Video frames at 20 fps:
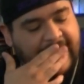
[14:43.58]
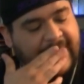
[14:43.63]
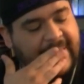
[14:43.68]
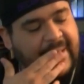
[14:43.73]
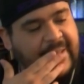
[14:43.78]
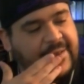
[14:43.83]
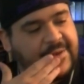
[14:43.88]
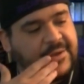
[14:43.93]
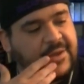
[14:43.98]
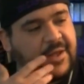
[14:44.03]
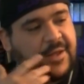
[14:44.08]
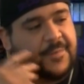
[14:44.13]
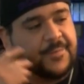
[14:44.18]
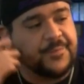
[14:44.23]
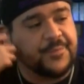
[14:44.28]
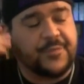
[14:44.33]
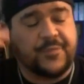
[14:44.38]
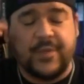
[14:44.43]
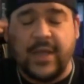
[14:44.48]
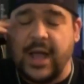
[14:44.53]
And um,
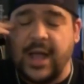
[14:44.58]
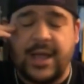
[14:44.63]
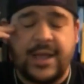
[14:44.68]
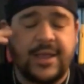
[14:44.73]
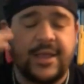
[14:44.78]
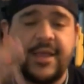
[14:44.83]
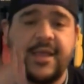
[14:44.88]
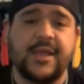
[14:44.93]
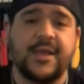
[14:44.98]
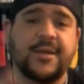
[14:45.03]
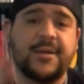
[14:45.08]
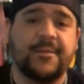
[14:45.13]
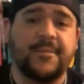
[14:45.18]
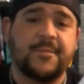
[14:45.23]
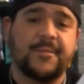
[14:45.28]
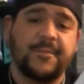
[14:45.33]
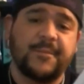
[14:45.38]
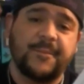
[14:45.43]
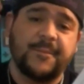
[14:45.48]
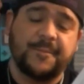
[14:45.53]
I
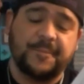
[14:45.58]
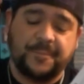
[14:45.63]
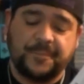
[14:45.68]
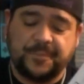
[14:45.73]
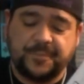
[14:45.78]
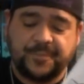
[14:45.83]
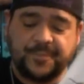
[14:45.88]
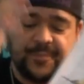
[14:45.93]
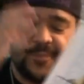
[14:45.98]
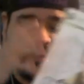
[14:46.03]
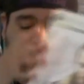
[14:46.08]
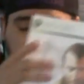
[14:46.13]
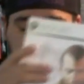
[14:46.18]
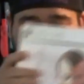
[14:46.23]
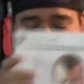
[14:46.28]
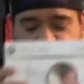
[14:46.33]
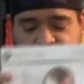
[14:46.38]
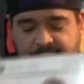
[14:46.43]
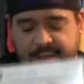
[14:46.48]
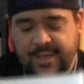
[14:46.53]
am
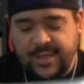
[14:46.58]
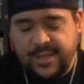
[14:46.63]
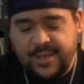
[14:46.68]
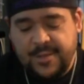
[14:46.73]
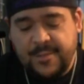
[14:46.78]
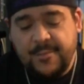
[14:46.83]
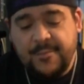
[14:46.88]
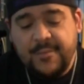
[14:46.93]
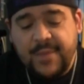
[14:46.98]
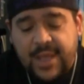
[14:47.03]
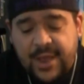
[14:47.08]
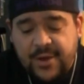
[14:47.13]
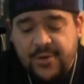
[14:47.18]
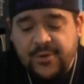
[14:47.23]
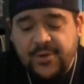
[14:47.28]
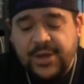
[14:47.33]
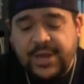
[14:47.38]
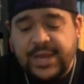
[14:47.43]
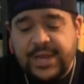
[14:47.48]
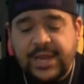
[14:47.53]

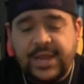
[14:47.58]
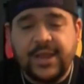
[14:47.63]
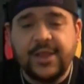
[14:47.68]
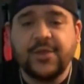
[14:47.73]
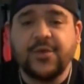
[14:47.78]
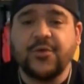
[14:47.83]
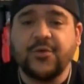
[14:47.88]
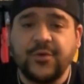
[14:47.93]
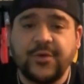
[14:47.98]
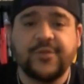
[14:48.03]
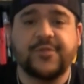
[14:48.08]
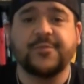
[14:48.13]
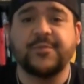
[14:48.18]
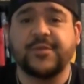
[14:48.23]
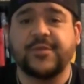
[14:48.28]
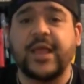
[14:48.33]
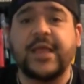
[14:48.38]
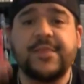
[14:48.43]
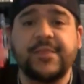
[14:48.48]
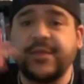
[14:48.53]
Merry
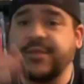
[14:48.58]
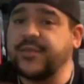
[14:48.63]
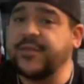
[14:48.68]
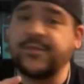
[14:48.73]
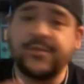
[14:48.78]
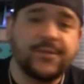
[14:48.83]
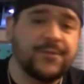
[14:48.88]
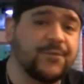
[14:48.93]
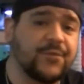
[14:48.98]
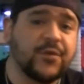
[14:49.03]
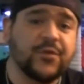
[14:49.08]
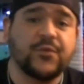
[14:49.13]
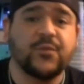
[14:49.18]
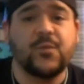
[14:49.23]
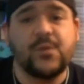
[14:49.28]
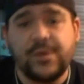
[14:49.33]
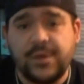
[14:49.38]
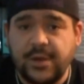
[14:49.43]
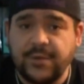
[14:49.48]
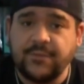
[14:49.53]
Christmas. And this is the first
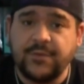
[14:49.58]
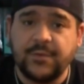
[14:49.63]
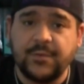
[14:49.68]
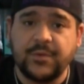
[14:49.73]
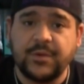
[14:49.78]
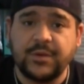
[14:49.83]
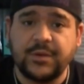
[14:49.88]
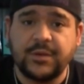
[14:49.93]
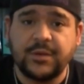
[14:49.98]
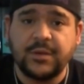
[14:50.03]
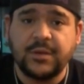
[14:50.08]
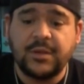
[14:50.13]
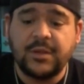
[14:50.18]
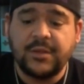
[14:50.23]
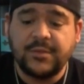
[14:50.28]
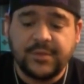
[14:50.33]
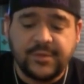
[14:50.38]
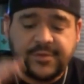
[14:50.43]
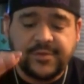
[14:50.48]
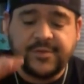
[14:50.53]
one, everyone.
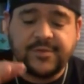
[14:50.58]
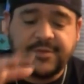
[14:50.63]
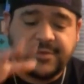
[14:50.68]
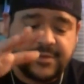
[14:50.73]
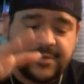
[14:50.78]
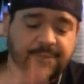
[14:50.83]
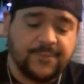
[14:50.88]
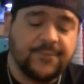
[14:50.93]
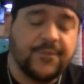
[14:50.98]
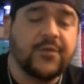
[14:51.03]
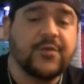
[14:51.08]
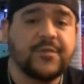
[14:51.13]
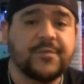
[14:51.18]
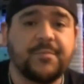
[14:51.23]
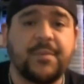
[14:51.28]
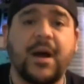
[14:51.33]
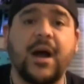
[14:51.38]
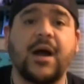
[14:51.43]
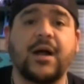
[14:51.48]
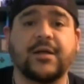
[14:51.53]
This is just the
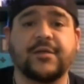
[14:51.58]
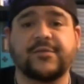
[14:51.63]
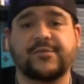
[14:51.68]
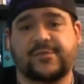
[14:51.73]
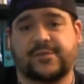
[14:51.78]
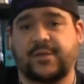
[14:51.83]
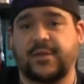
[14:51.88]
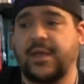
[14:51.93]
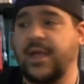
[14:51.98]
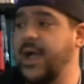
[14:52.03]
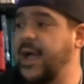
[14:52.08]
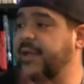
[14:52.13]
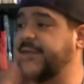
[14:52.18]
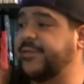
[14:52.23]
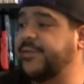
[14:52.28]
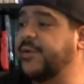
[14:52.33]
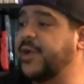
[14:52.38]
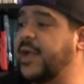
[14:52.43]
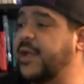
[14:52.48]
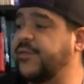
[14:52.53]
first box. I
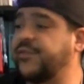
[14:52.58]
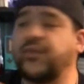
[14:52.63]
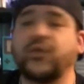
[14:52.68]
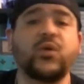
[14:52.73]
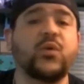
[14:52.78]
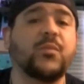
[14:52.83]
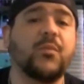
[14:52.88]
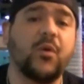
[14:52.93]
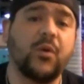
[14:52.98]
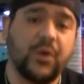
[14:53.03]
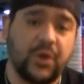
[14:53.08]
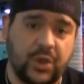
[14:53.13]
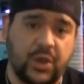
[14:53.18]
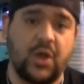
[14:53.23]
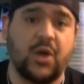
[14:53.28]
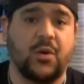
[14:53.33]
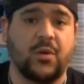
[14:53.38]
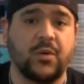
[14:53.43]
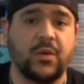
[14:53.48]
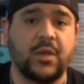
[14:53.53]
still got two more to
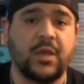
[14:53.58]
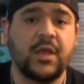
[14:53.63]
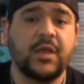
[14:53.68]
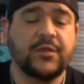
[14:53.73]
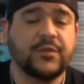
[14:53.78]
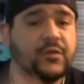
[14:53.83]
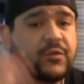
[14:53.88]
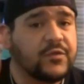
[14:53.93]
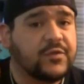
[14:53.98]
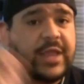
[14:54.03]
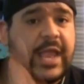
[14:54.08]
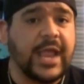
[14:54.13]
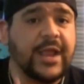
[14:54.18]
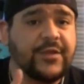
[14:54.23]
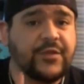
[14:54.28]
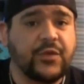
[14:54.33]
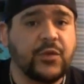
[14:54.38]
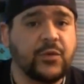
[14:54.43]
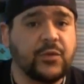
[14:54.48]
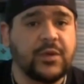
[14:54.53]
go. So stay
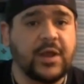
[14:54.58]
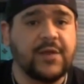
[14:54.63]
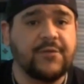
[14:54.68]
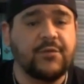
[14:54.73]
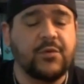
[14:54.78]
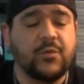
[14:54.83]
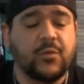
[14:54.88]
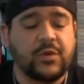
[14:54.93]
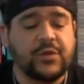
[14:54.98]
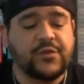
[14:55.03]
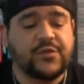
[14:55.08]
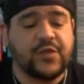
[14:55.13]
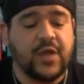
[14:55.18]
tuned, everyone.